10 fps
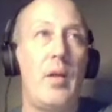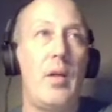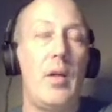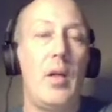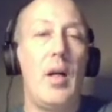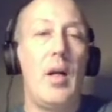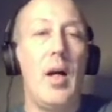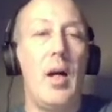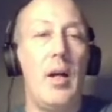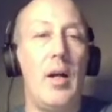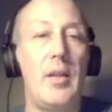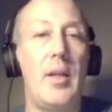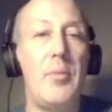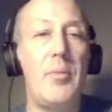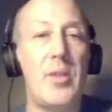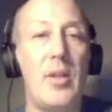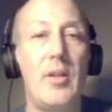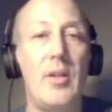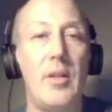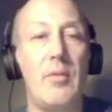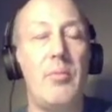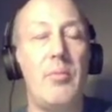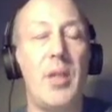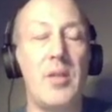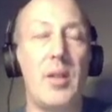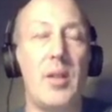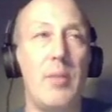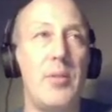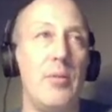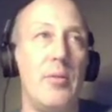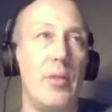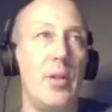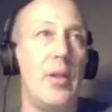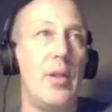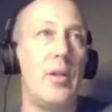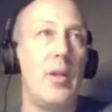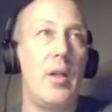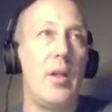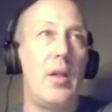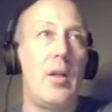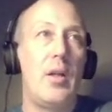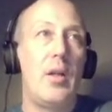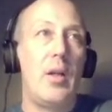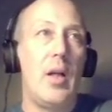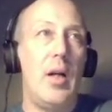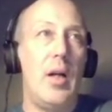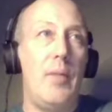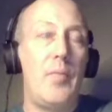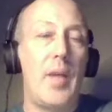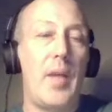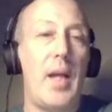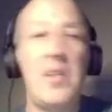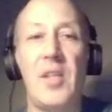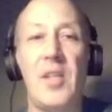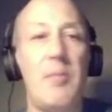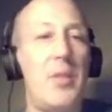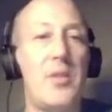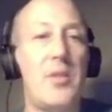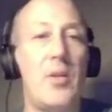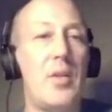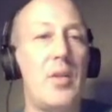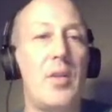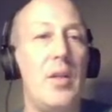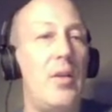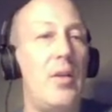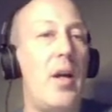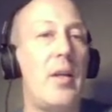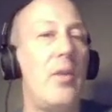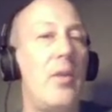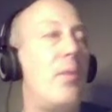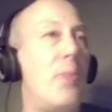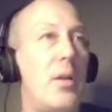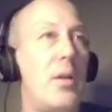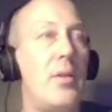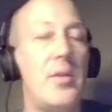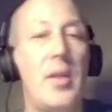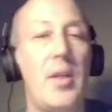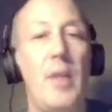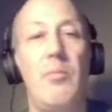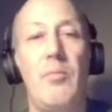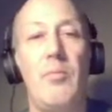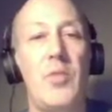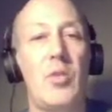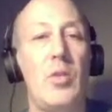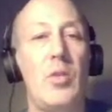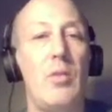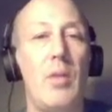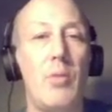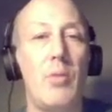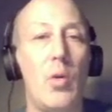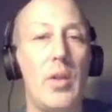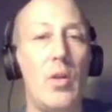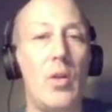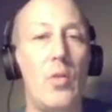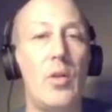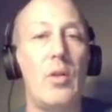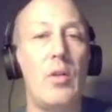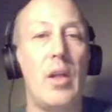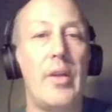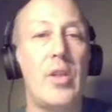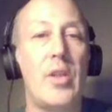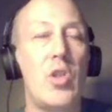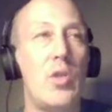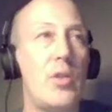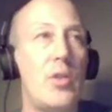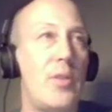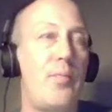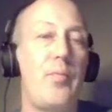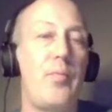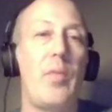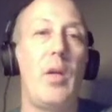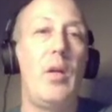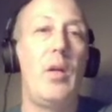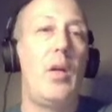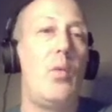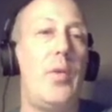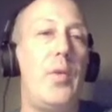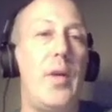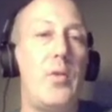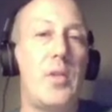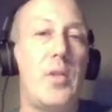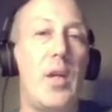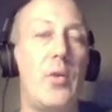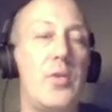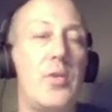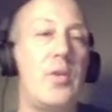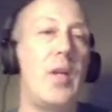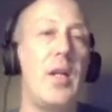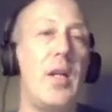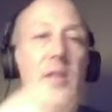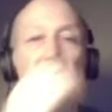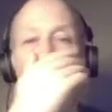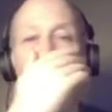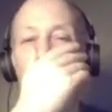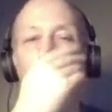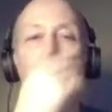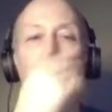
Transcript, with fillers: Uh, Gibson, because of Gibson, really. Um, I just think Minnesota is going to knock it out of the park in this game. Screw it. I'm going the over. I like the juice. Without uh, those two guys uh, in there.